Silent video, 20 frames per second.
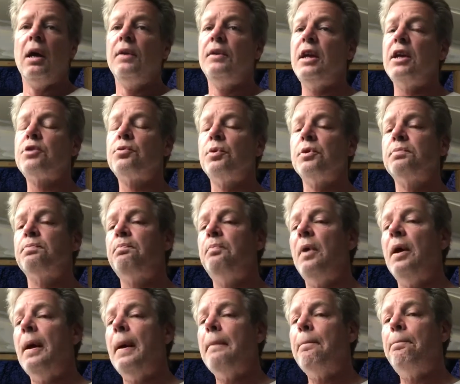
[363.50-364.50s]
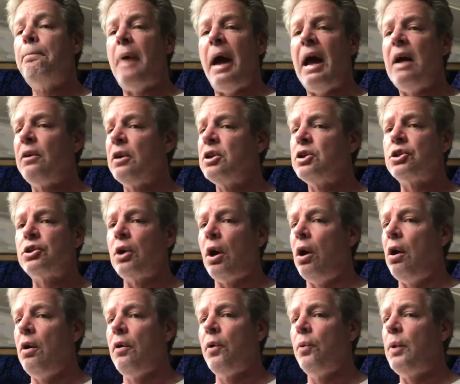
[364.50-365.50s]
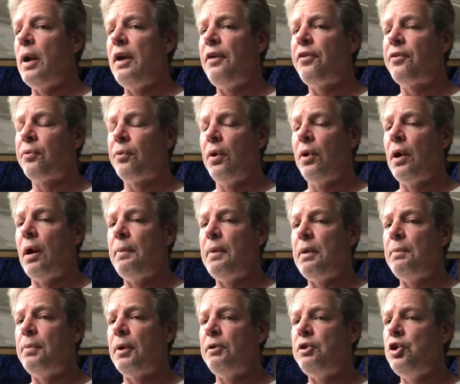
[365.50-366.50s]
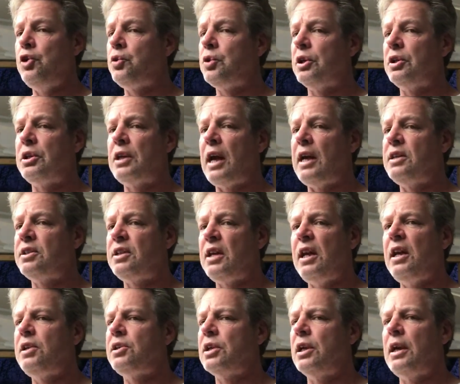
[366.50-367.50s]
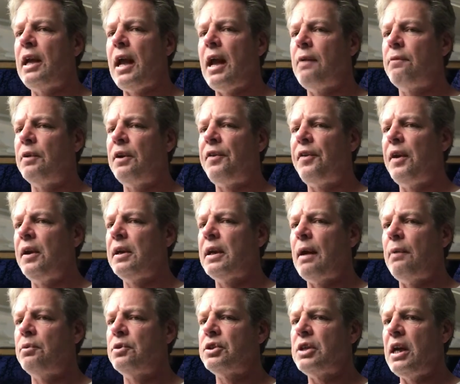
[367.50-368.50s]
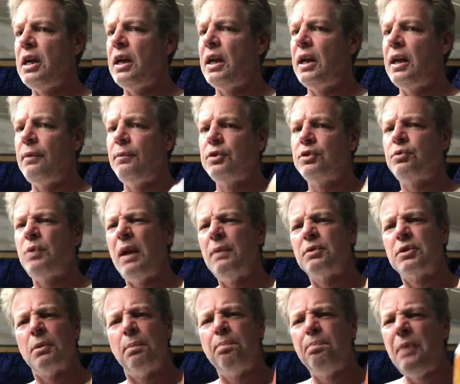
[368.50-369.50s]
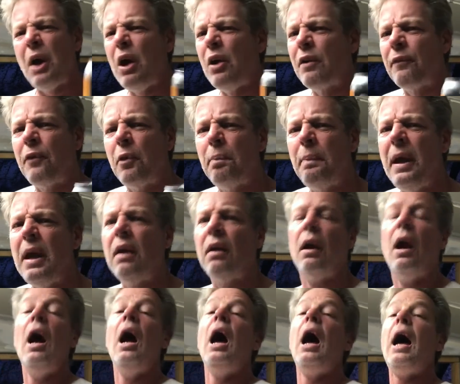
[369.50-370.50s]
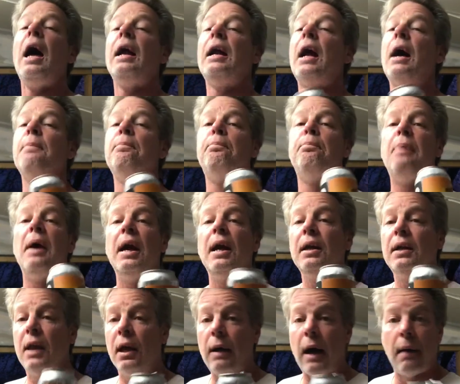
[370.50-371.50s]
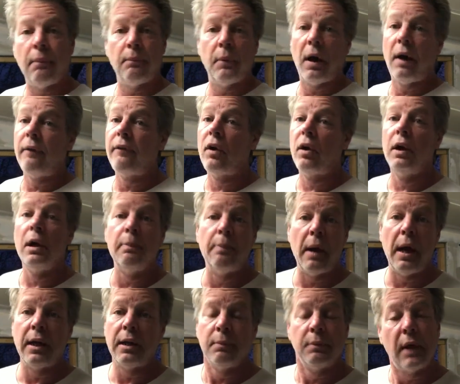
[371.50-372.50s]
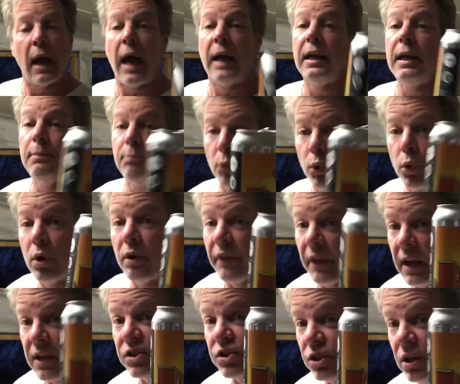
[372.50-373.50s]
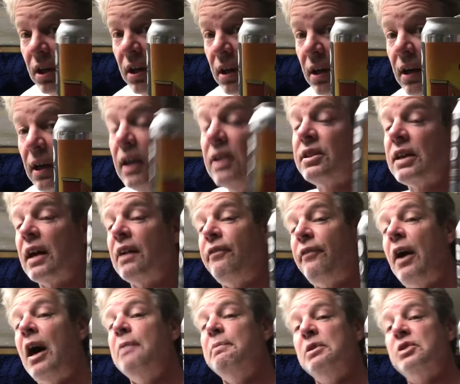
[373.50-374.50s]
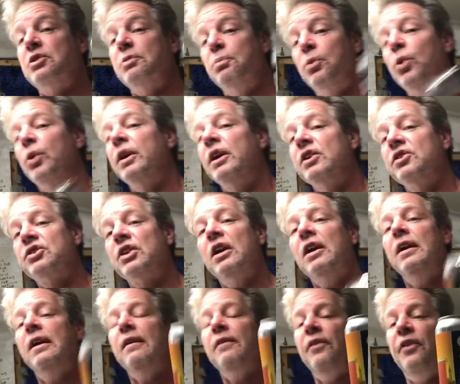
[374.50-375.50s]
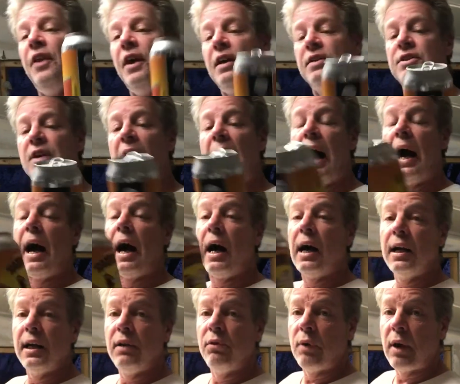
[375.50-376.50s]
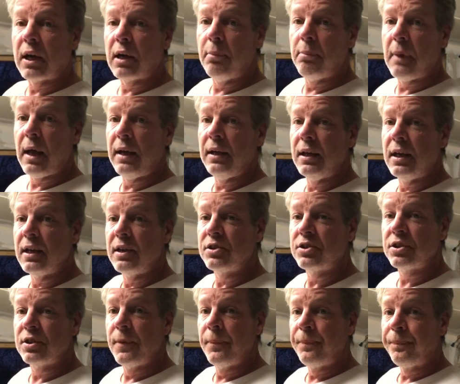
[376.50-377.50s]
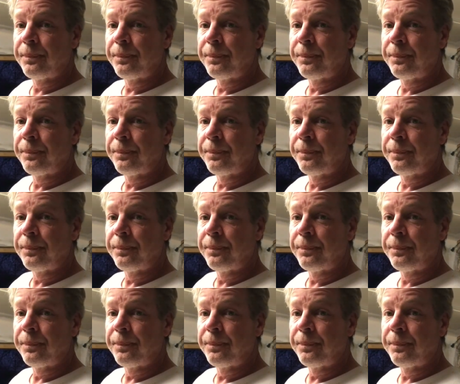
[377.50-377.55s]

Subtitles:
This was balanced all the way through. I mean, but you could taste each and everything that was in it. It was a beautiful beer. And I begged him, I've already begged him, I need more of this. He's got to find me some more of this. This, I highly recommend this.